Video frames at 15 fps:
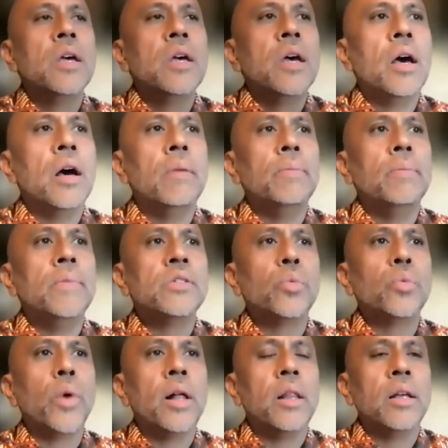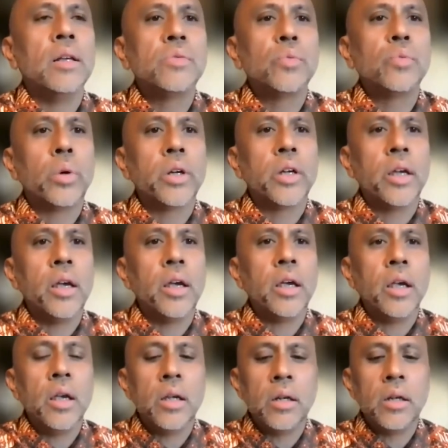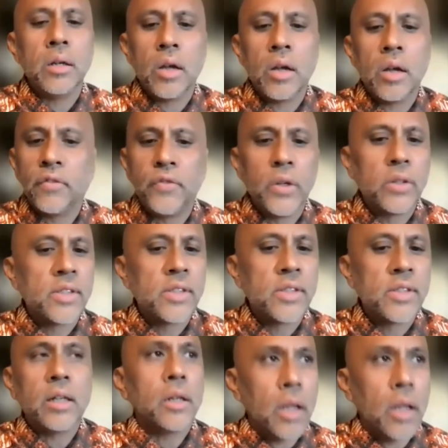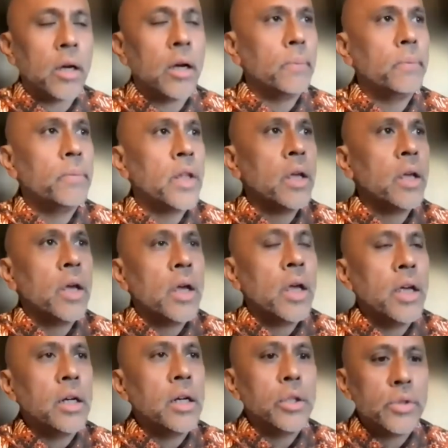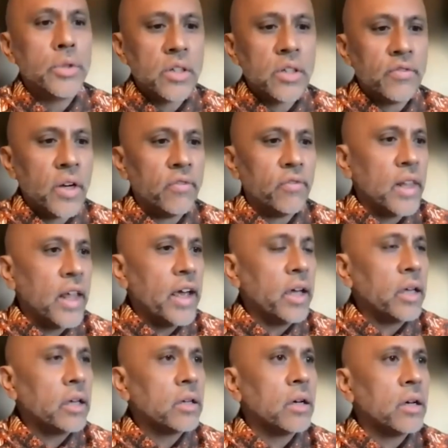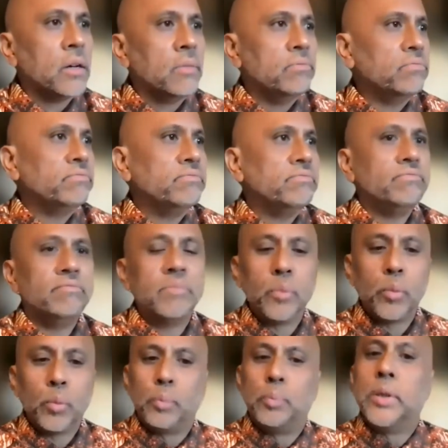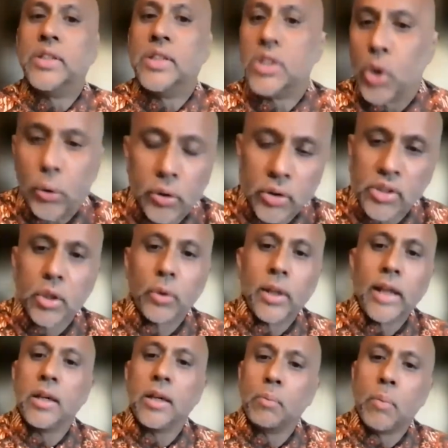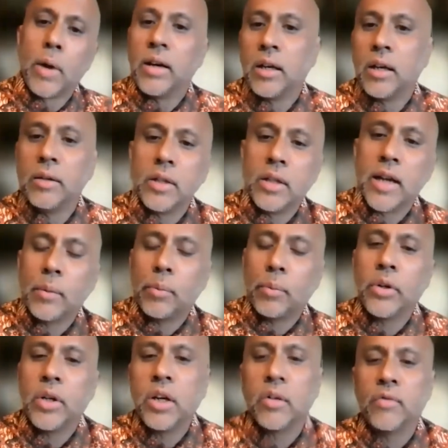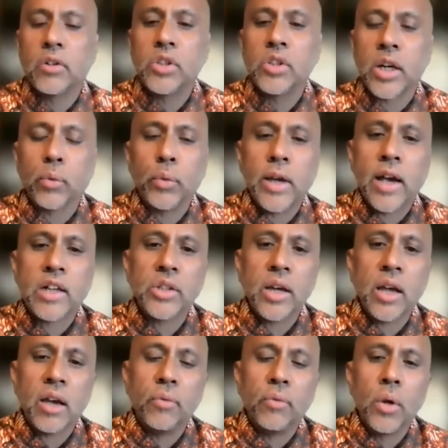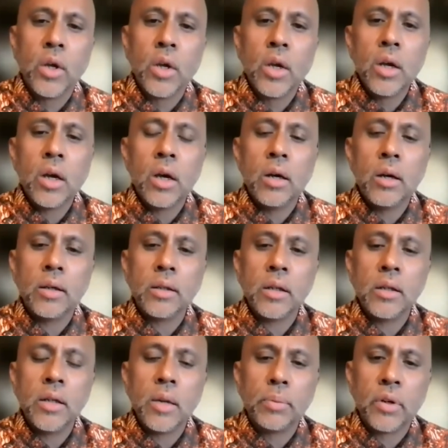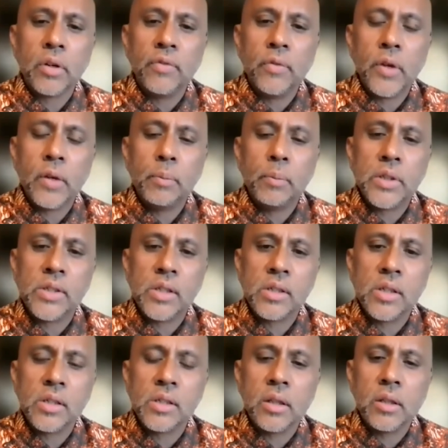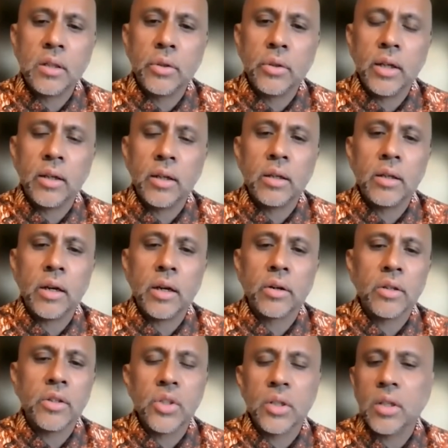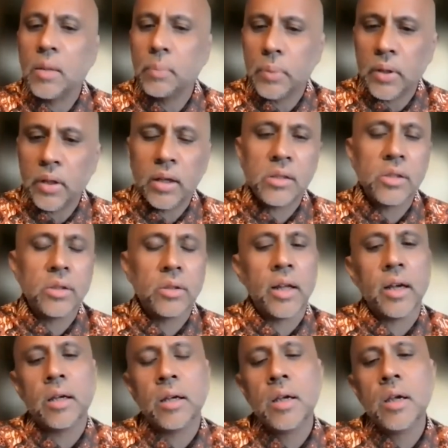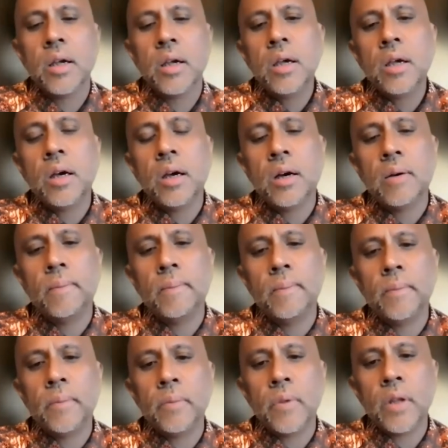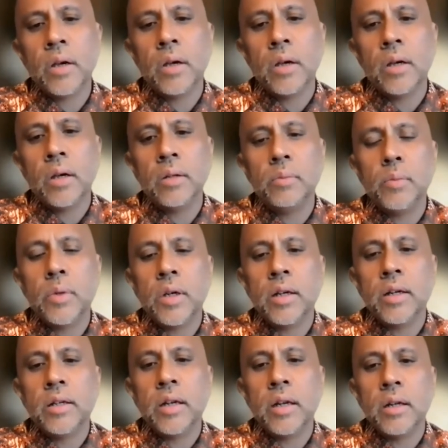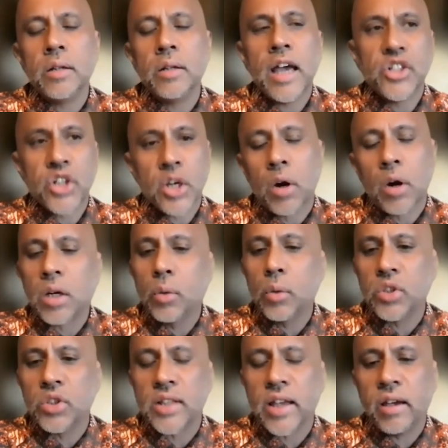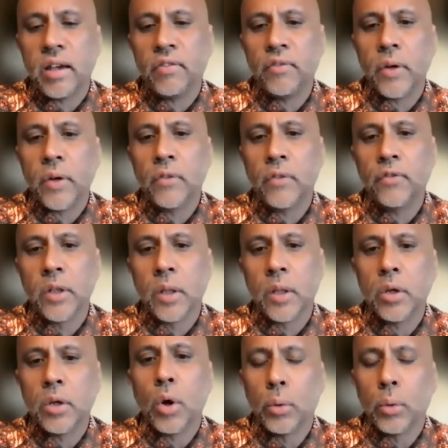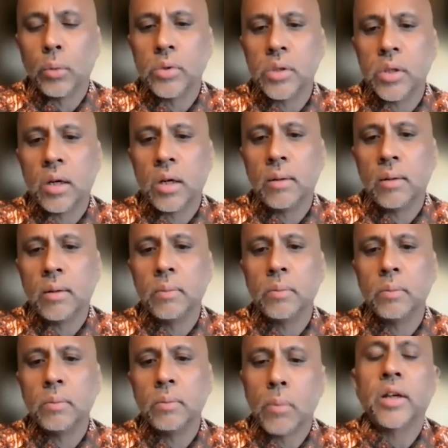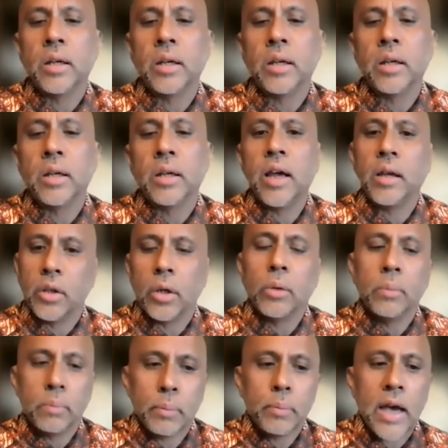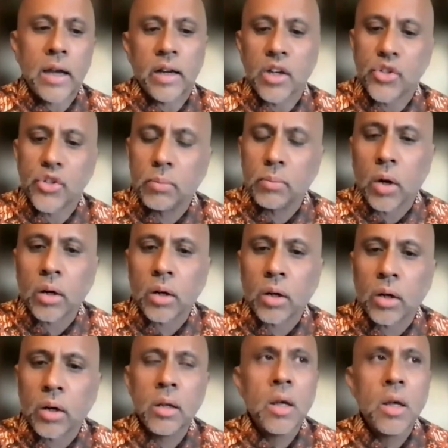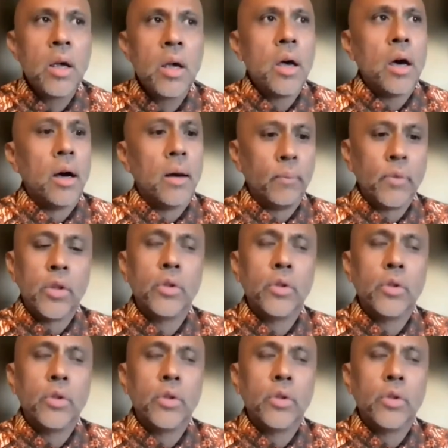um, as well as working in other fields in, um, inclusive of like um, business owners. So like in my in the neighborhood here, Veterans Tract, we actually have a, a number of uh, businesses, including an air conditioning company, to like um, uh, an A J Market, which is a, a Filipino-owned um, market, in a, you know, Pan-Asian market. Um,